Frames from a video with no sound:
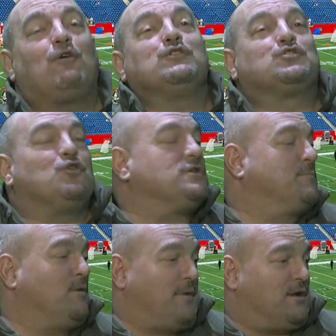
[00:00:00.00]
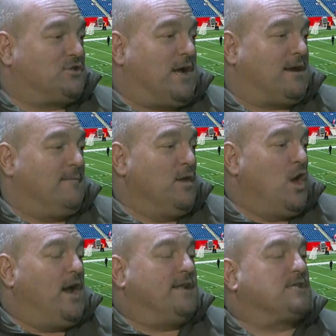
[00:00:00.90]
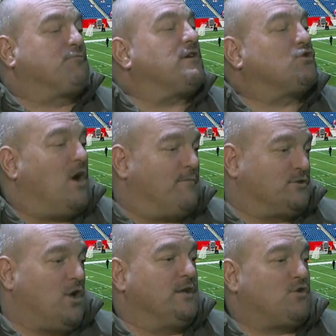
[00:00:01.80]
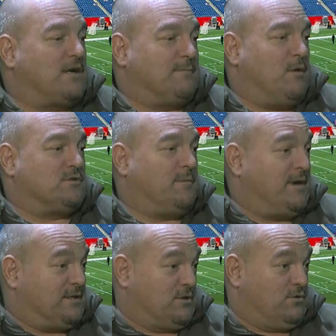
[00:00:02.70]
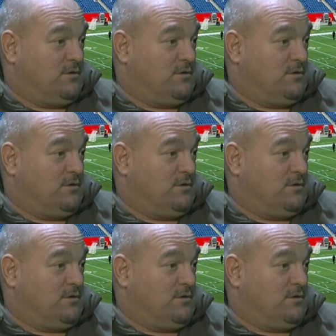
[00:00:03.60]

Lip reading: concerned is Bill Belichick? And in his press conference, all he talked about was the punter.